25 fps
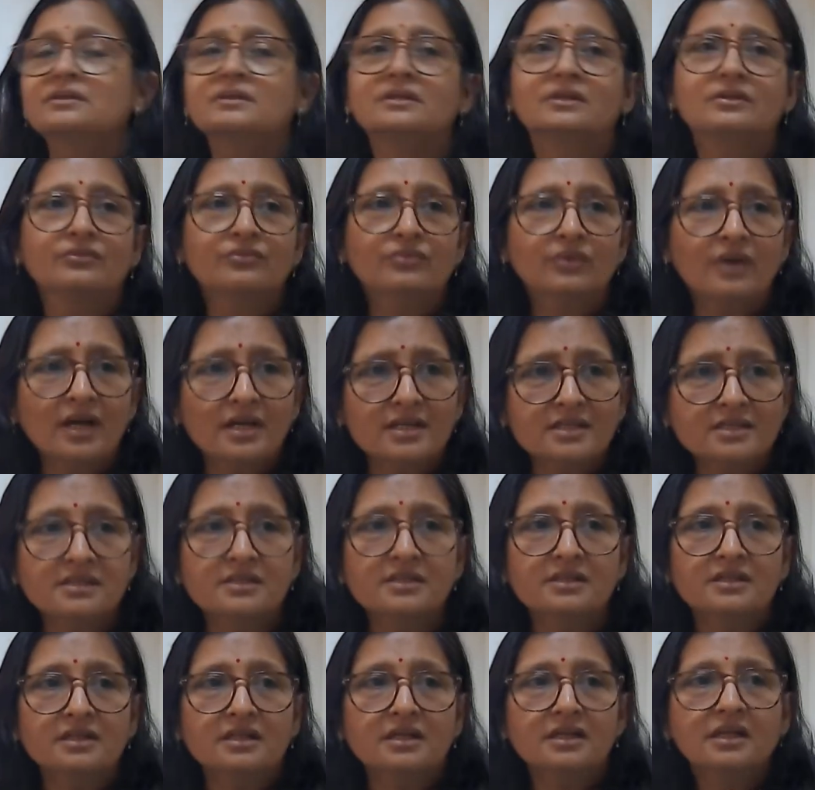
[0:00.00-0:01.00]
the
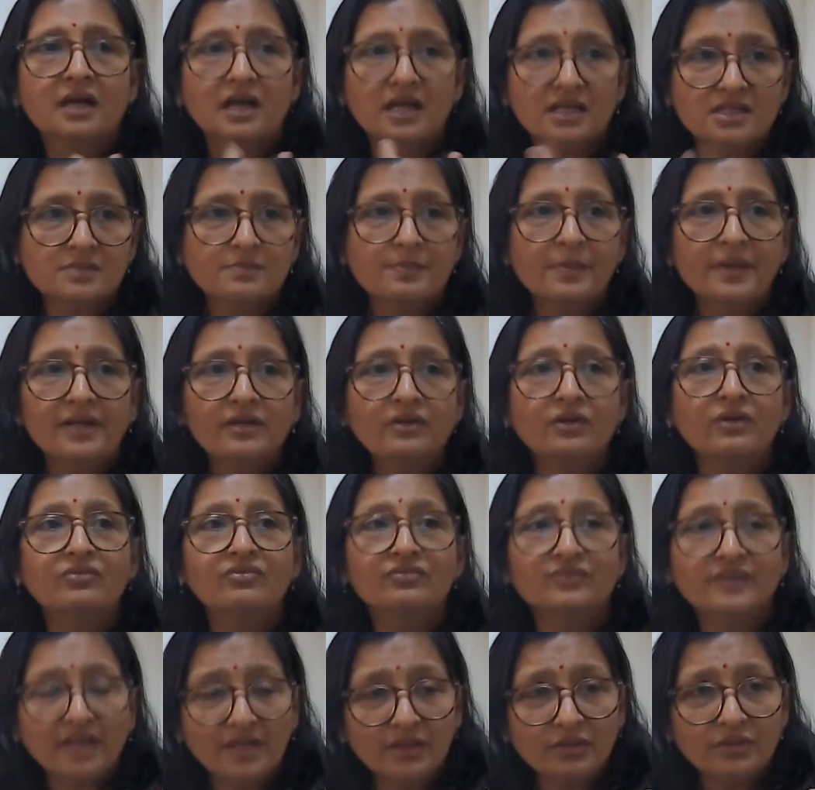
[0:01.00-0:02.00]
vast aspect of
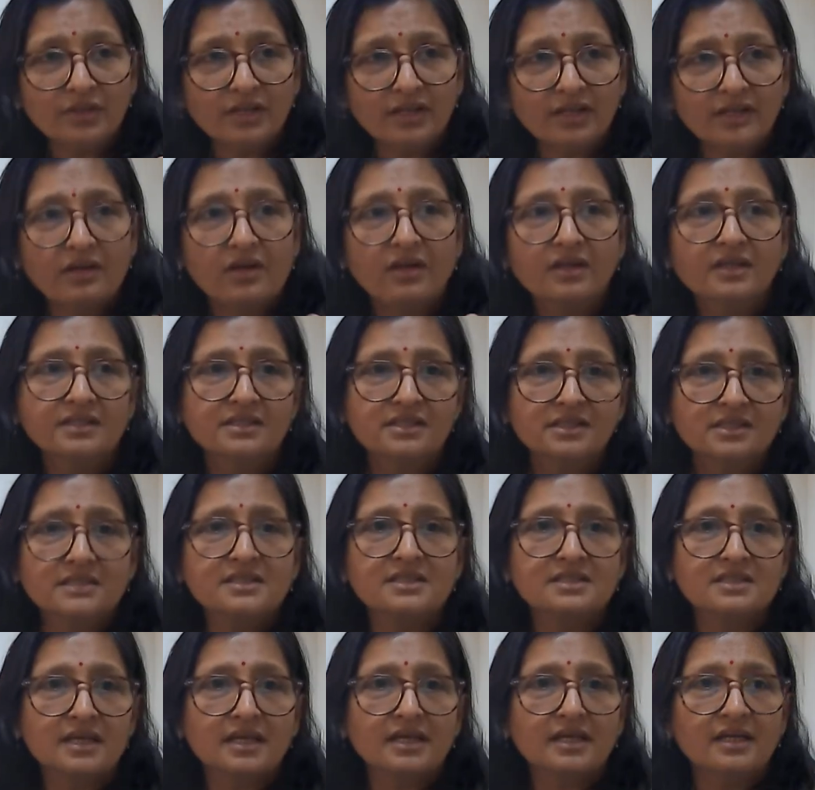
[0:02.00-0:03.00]
nanotechnology
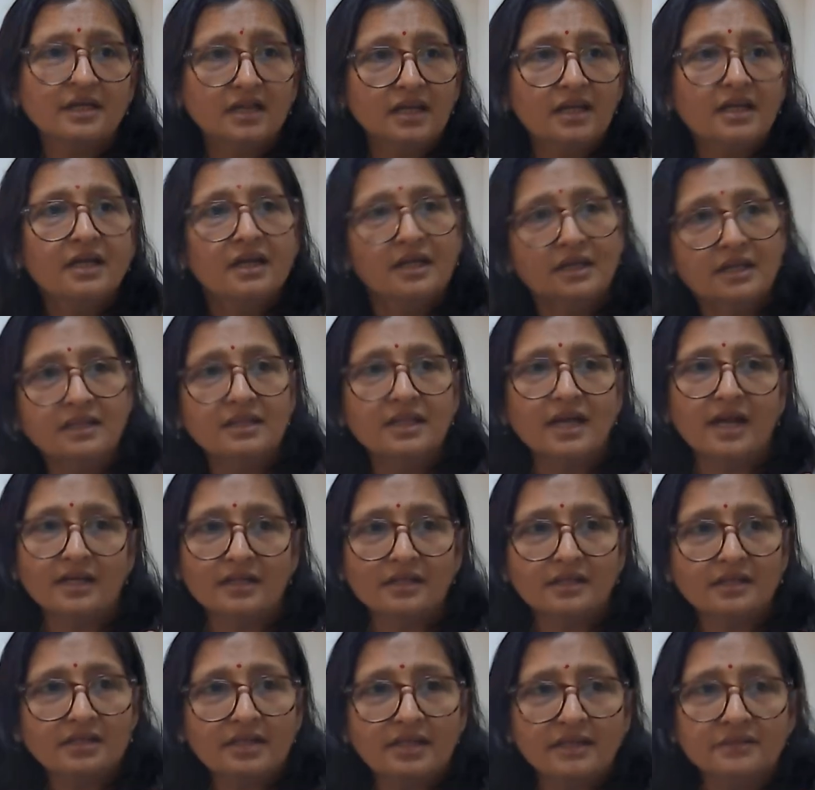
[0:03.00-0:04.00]
is there in that
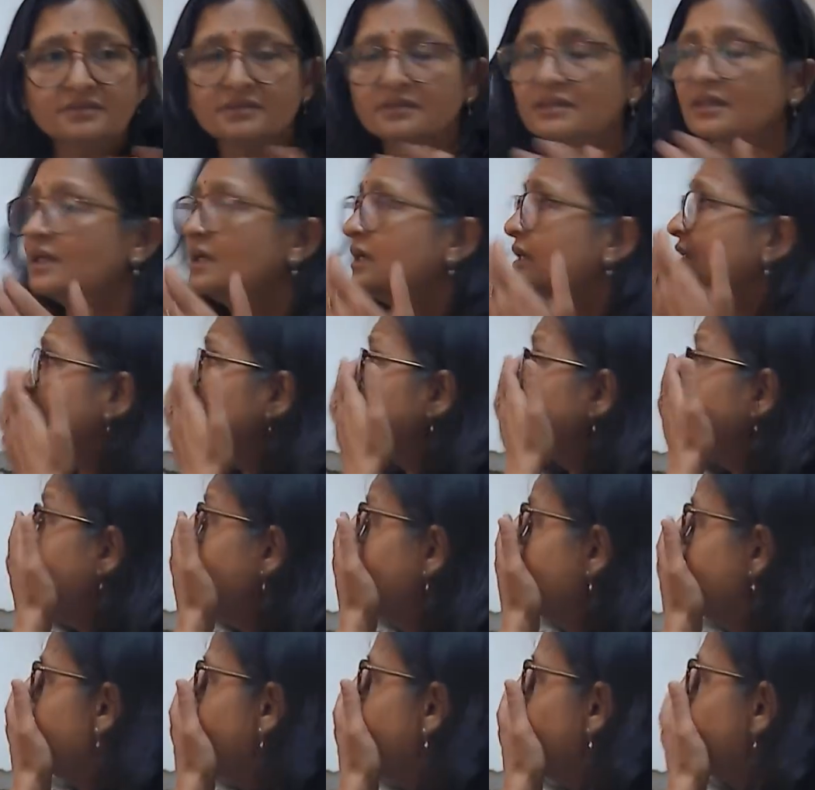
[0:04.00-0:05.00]
case.
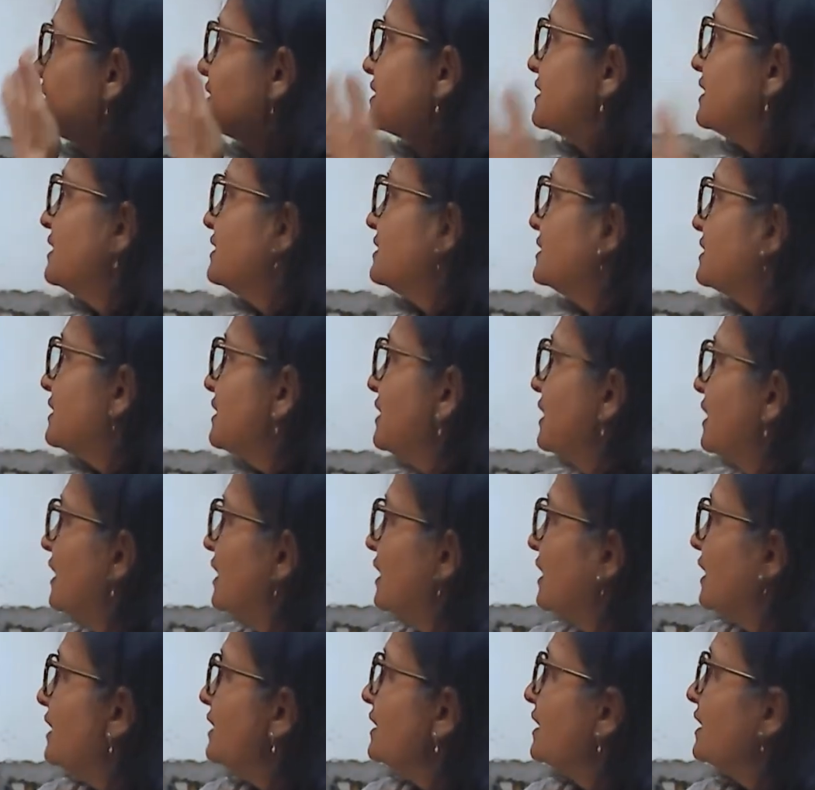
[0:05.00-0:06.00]
So next is
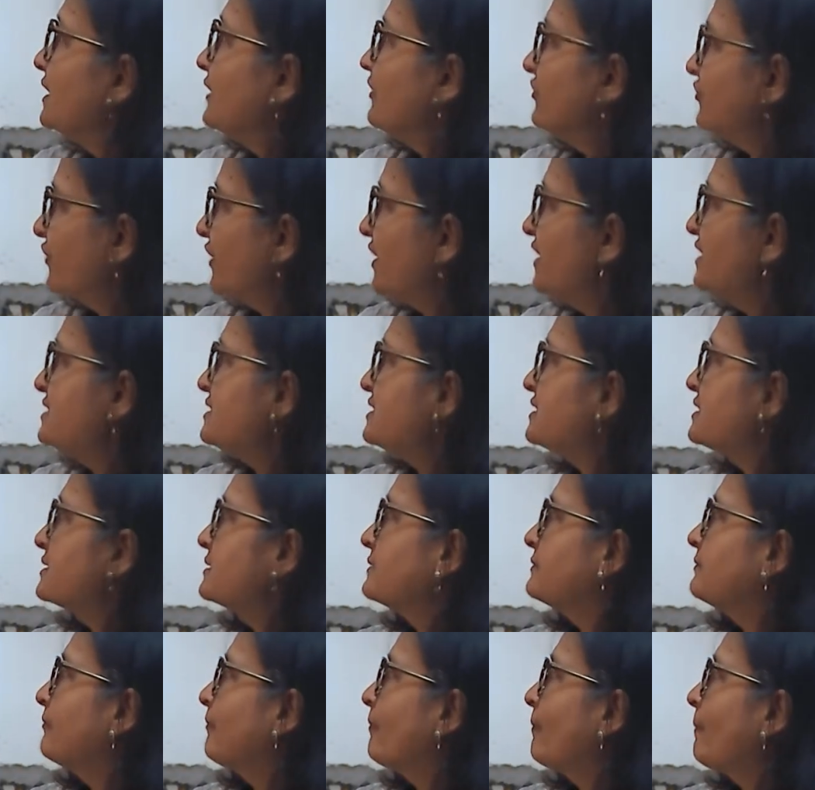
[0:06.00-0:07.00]
in the defense
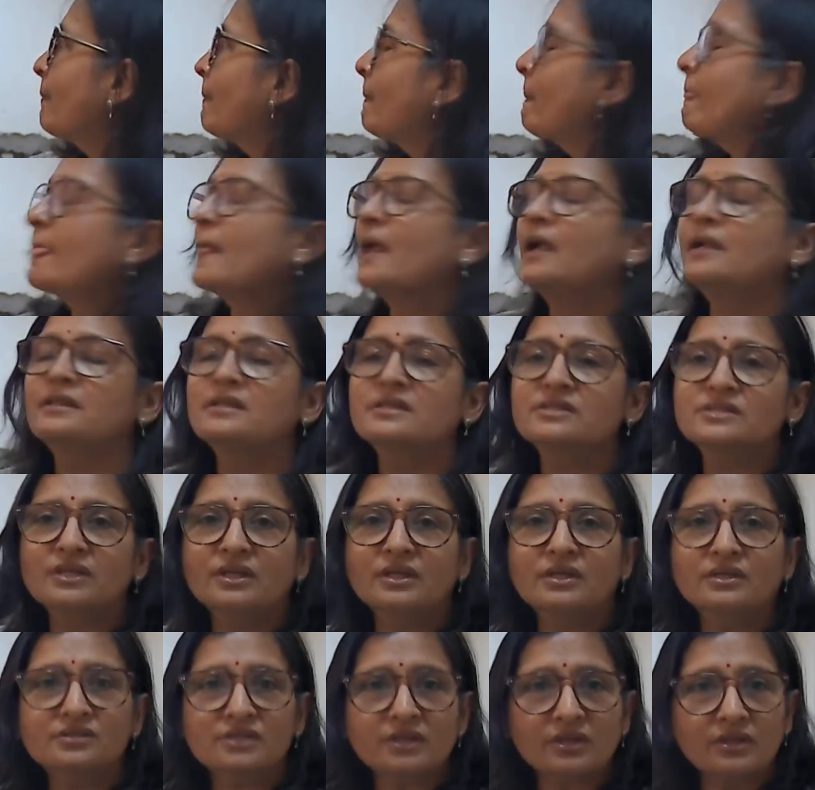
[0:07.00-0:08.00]
and the
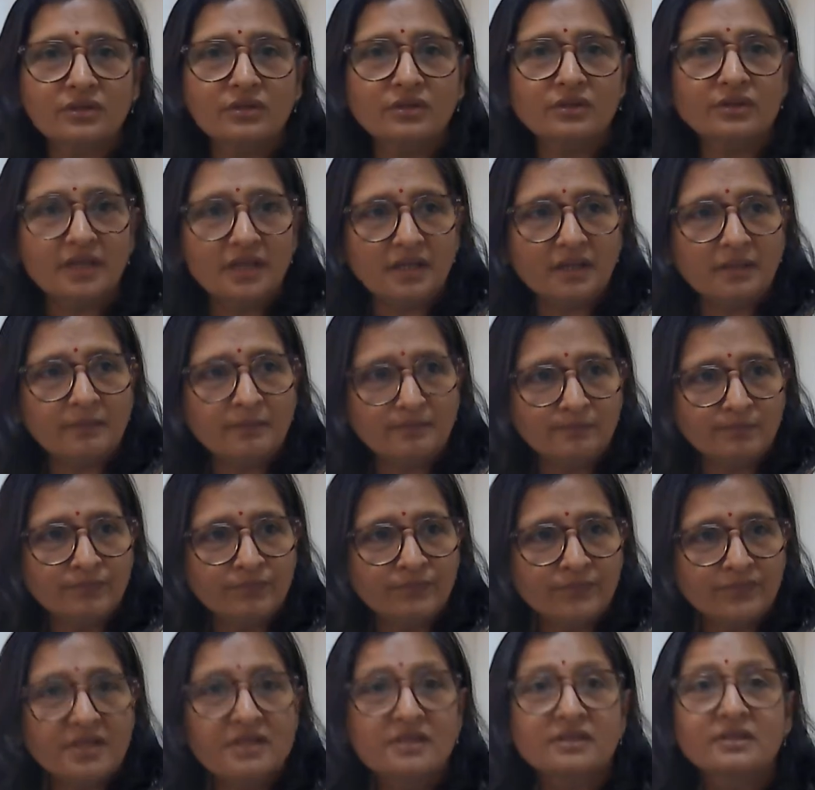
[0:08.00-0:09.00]
security,
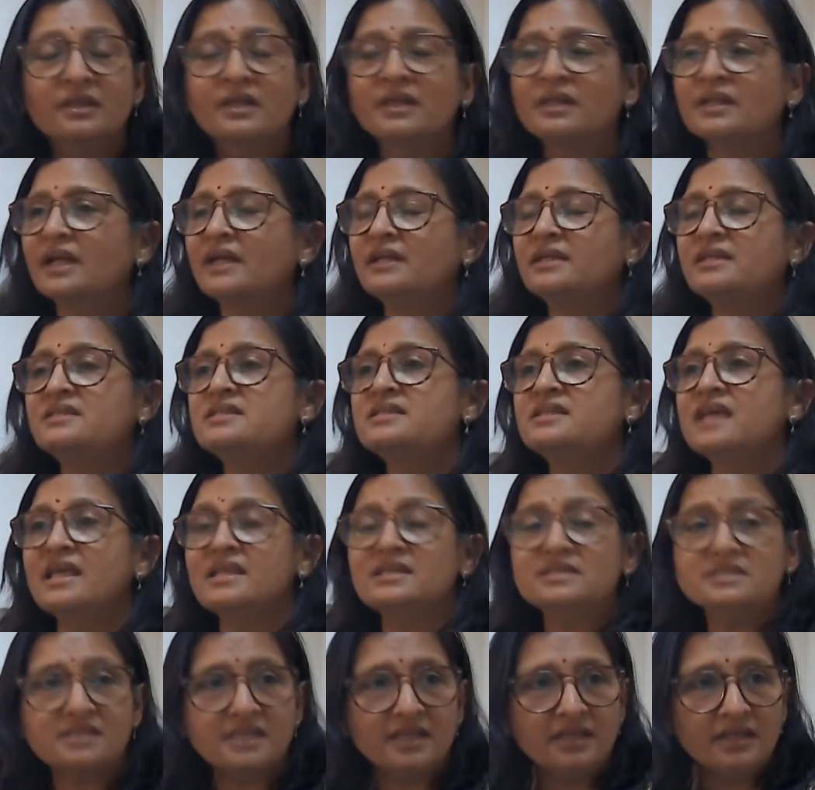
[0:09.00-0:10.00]
that is
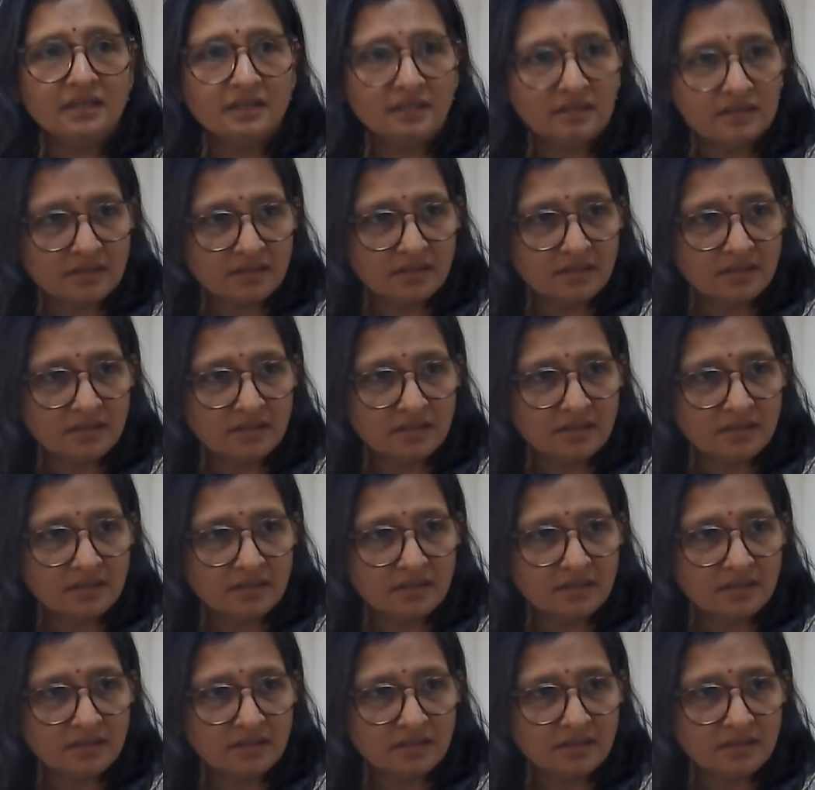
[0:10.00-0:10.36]
sensing